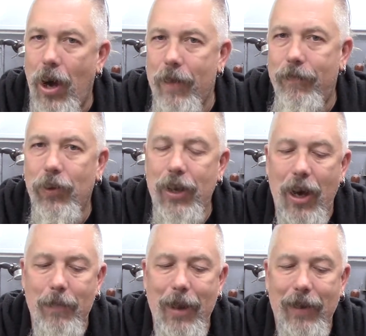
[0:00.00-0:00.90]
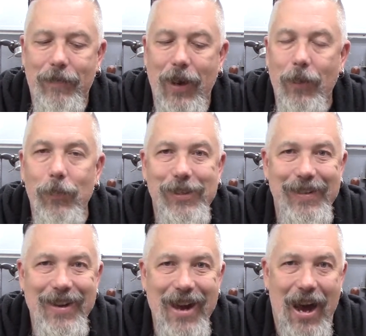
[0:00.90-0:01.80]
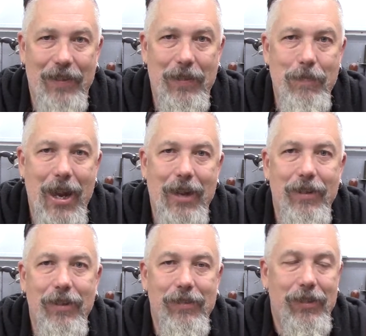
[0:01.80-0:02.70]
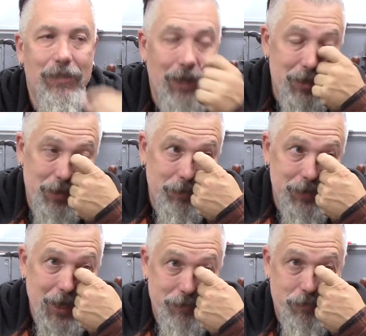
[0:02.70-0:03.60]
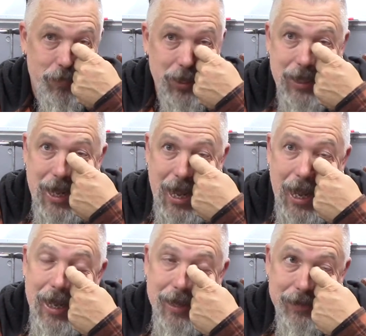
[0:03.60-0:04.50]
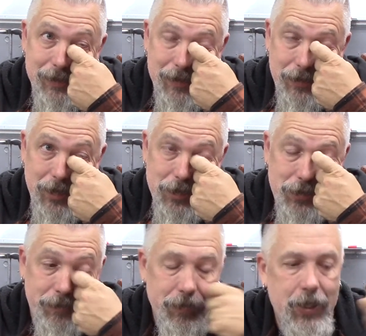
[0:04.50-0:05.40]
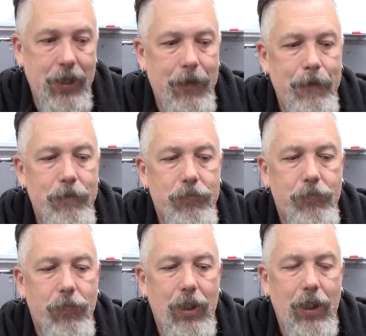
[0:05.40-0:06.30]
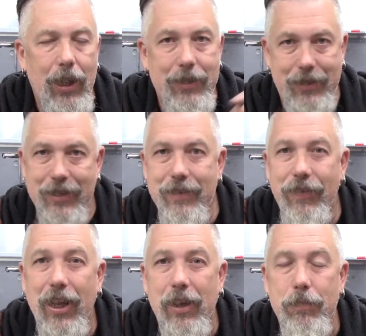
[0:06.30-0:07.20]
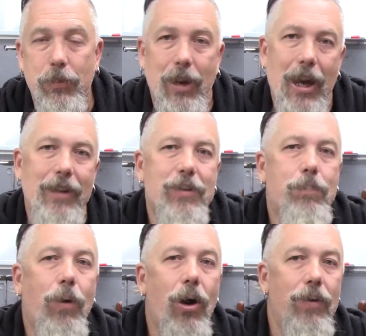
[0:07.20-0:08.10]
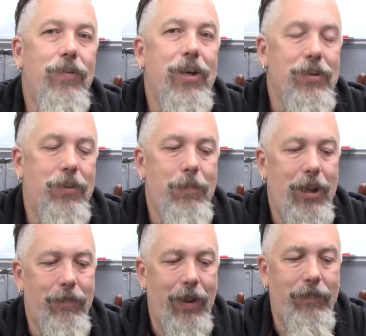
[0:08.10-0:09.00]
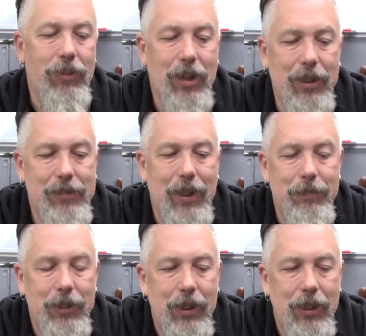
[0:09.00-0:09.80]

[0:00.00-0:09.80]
fully automatic fire was not the main consideration. It was not really a consideration. It did develop, okay, and it's part of the intermediate rifle concept.